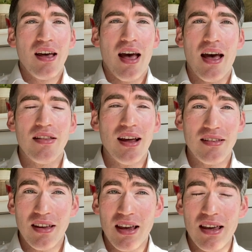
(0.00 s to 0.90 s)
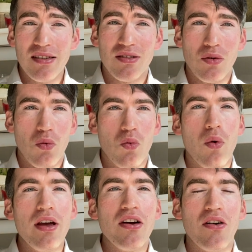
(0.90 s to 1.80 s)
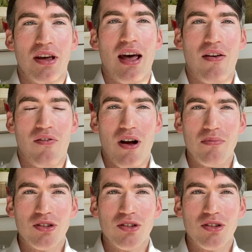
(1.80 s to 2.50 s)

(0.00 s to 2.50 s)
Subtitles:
The next thing is where you're going to get it from.